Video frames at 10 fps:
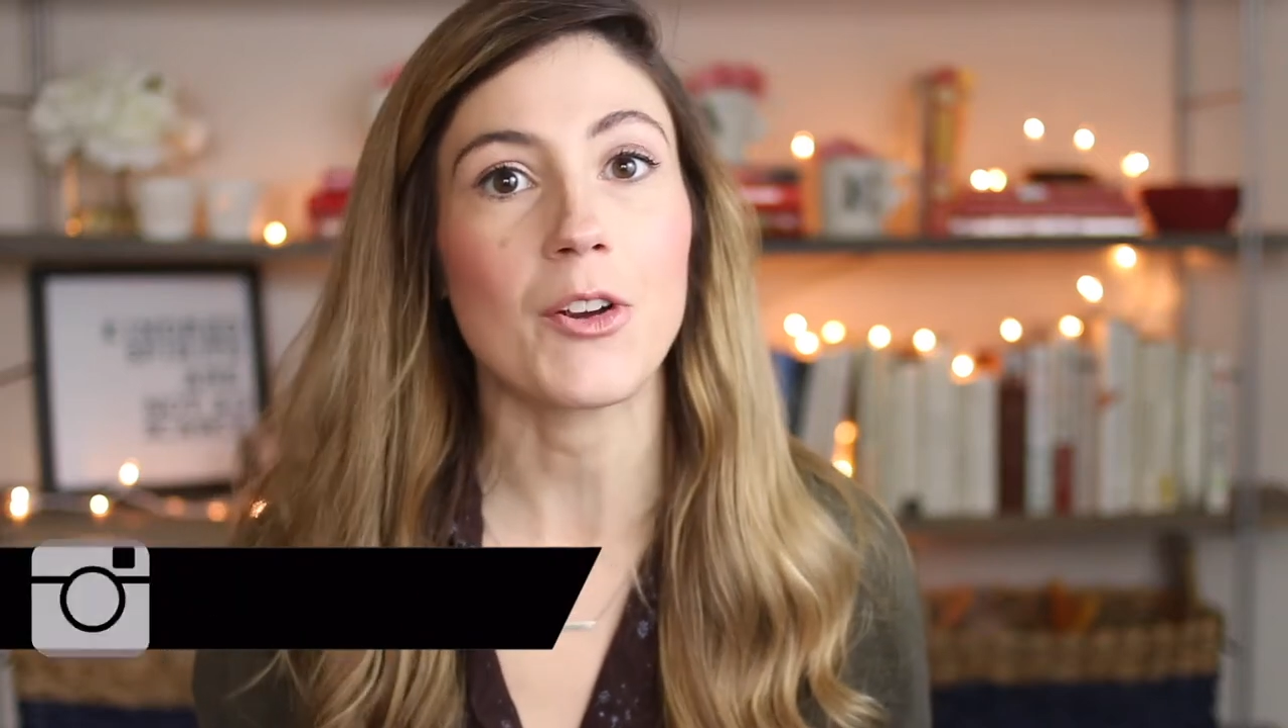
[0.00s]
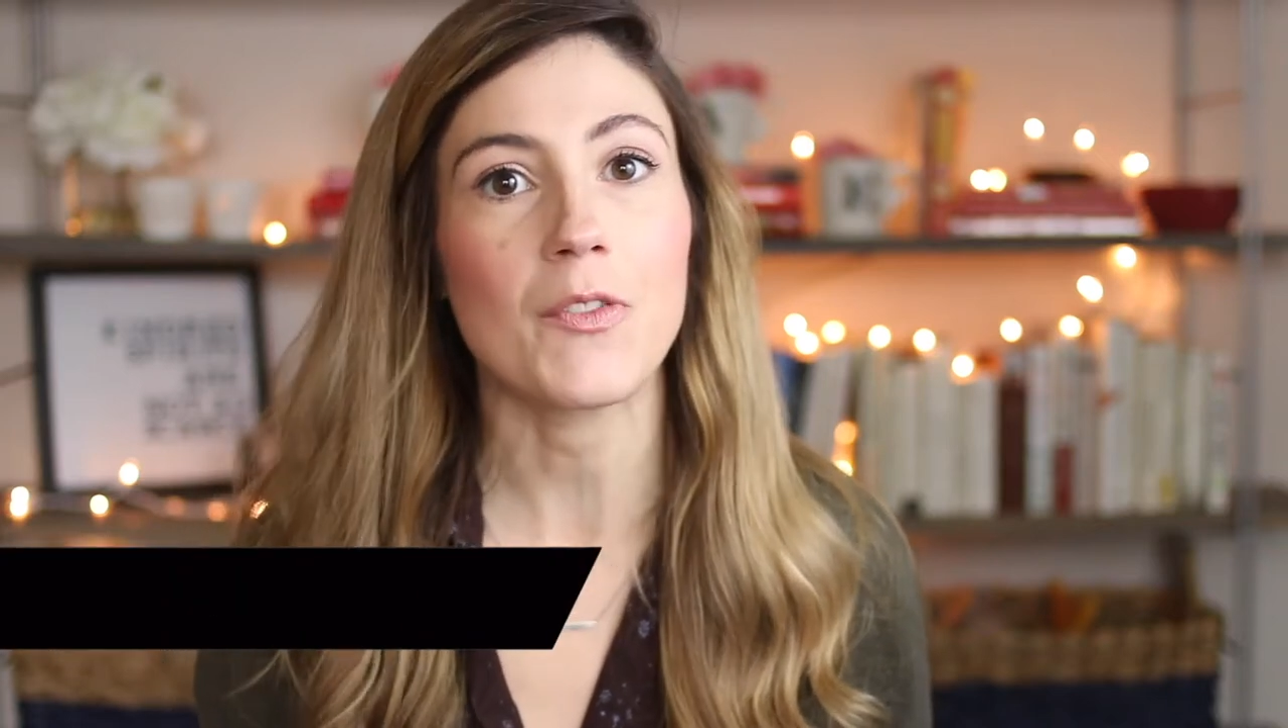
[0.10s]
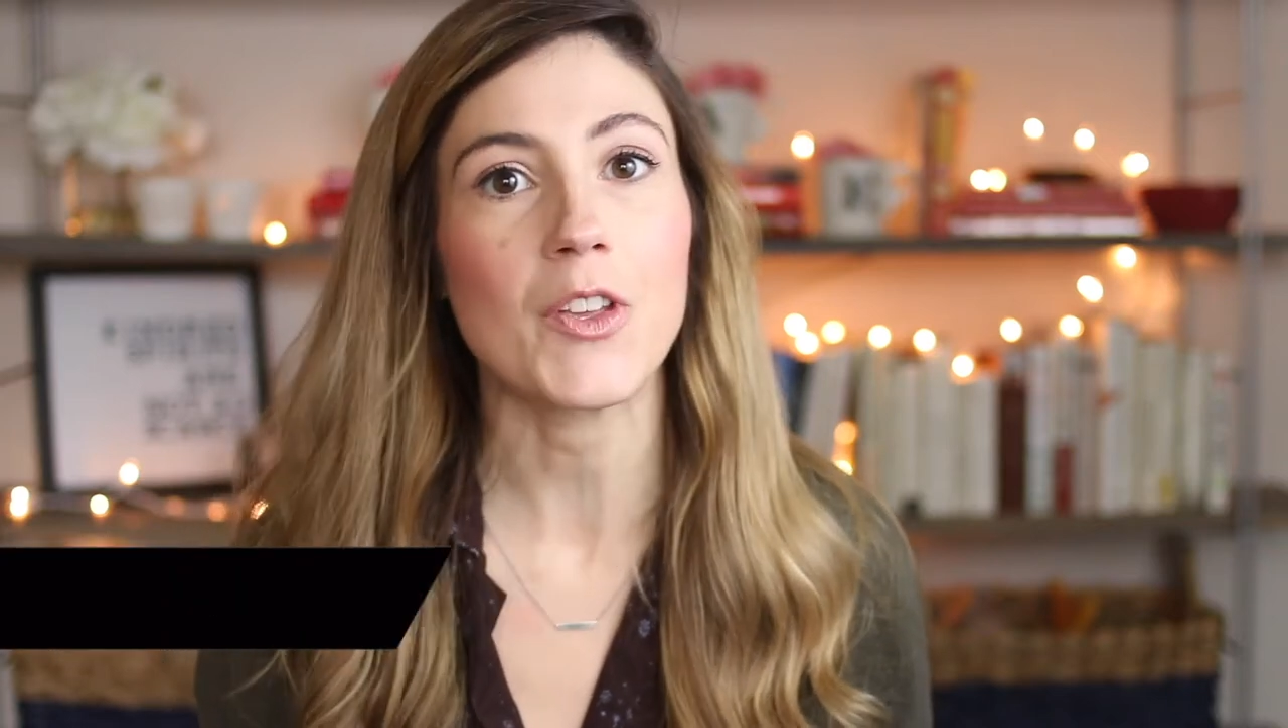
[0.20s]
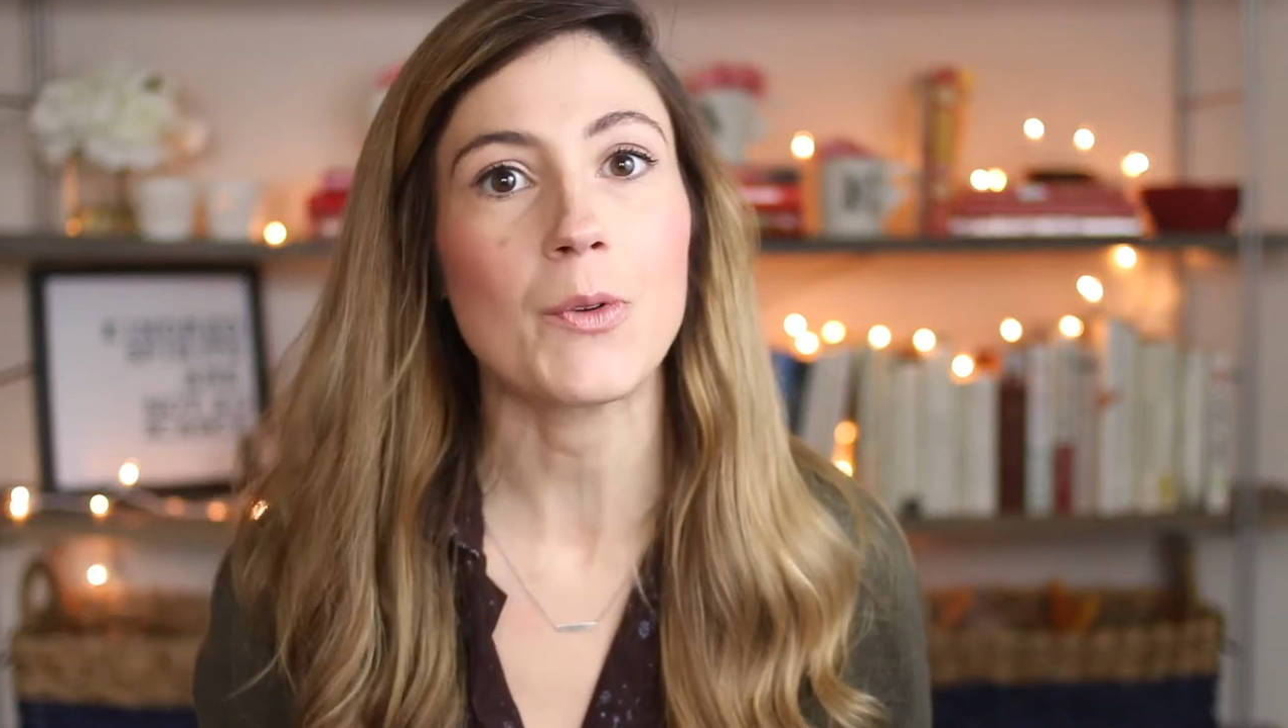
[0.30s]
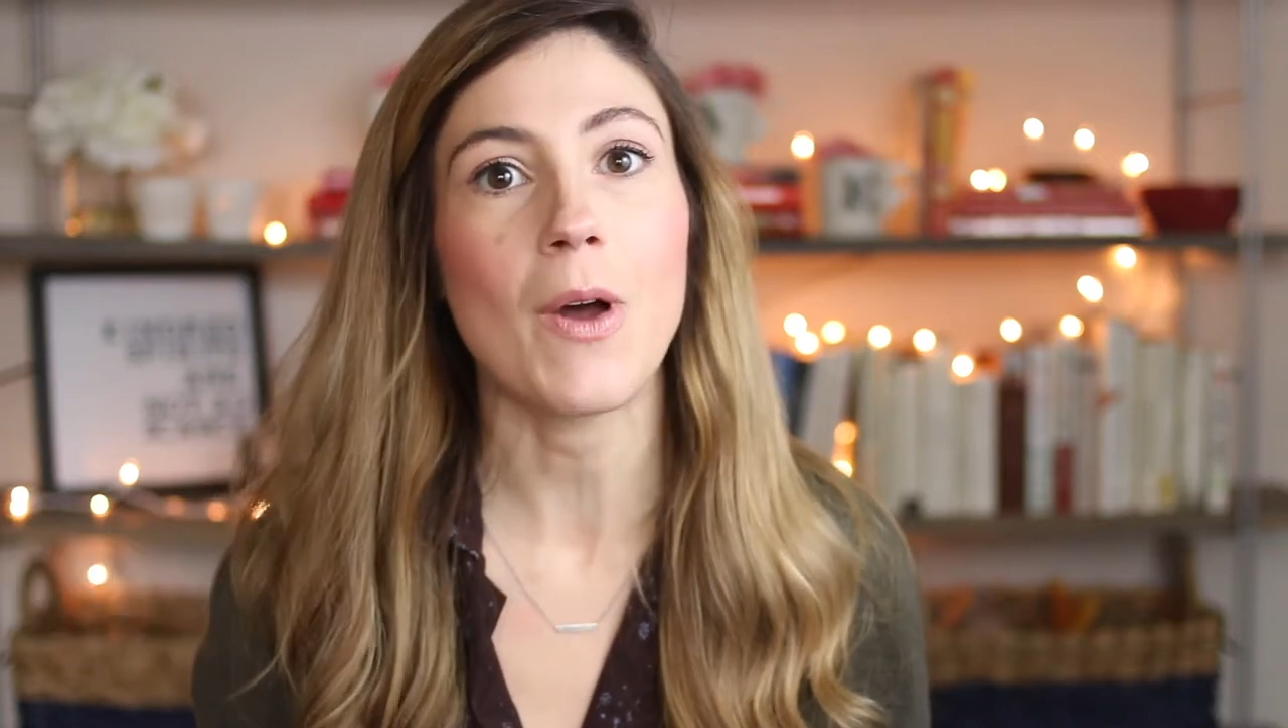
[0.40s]

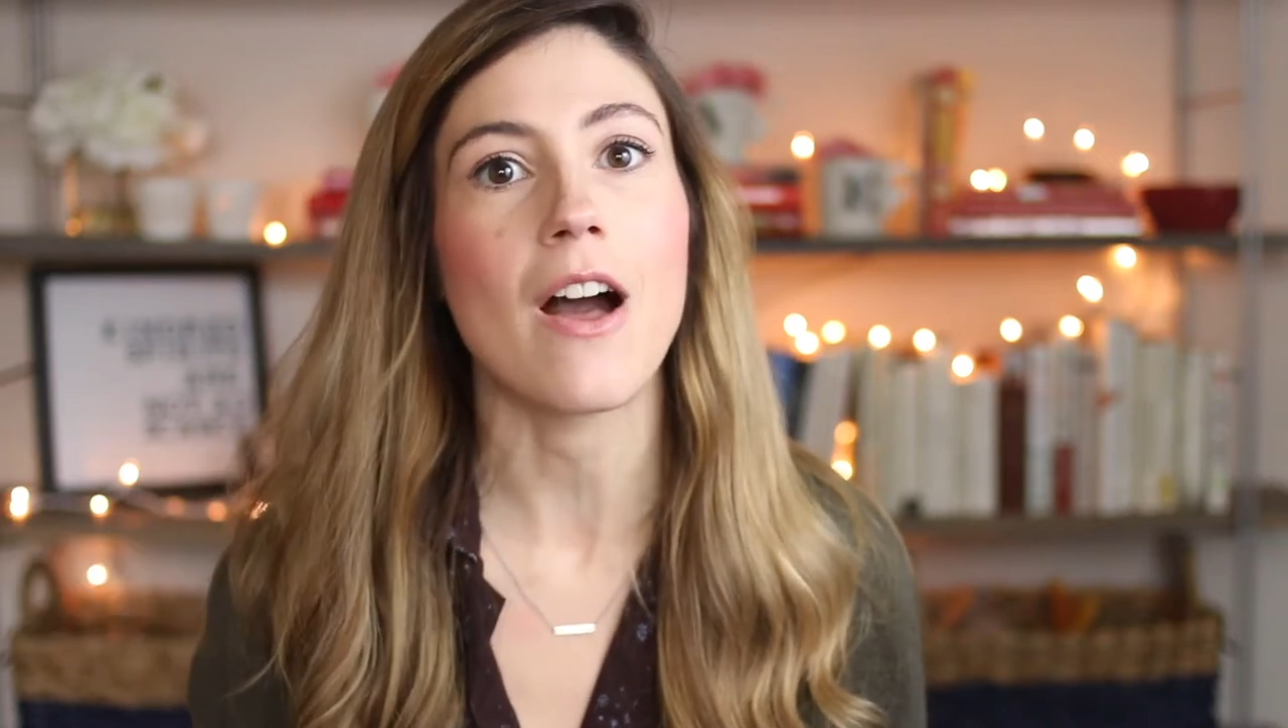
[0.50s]
review